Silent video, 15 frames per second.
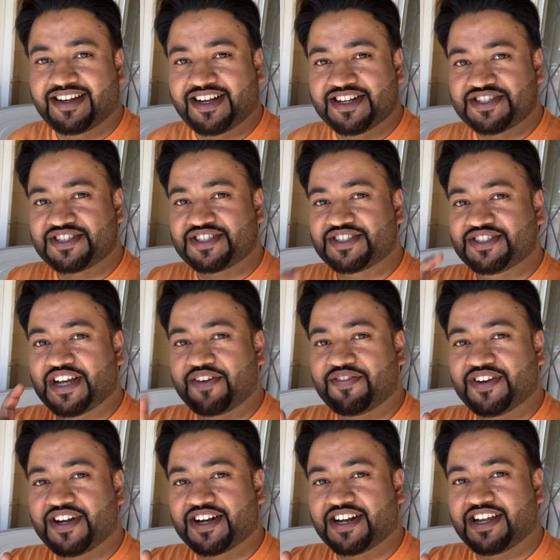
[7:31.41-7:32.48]
it's
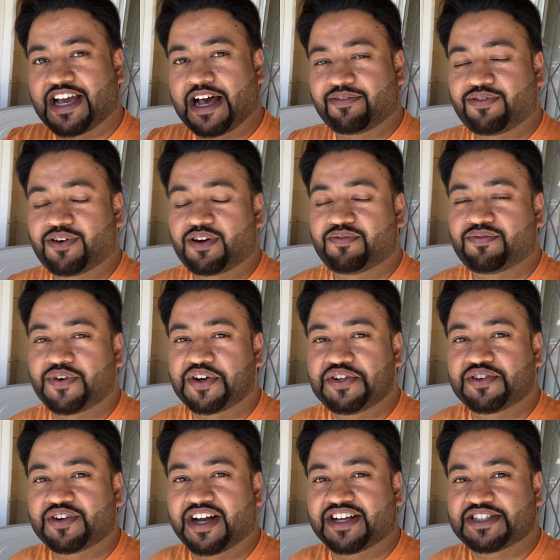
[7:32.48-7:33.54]
definitely helpful for
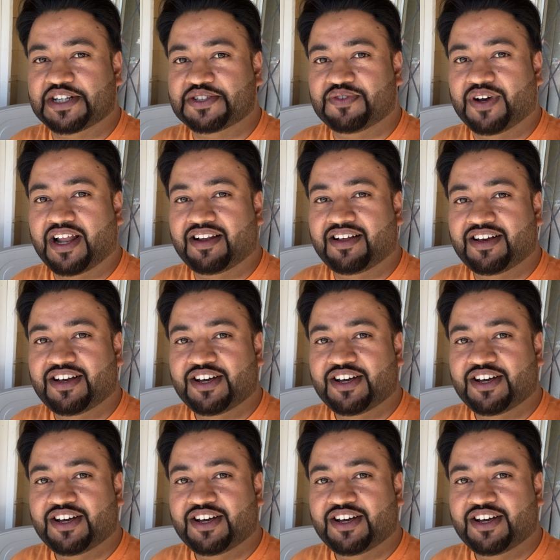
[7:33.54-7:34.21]
you guys as well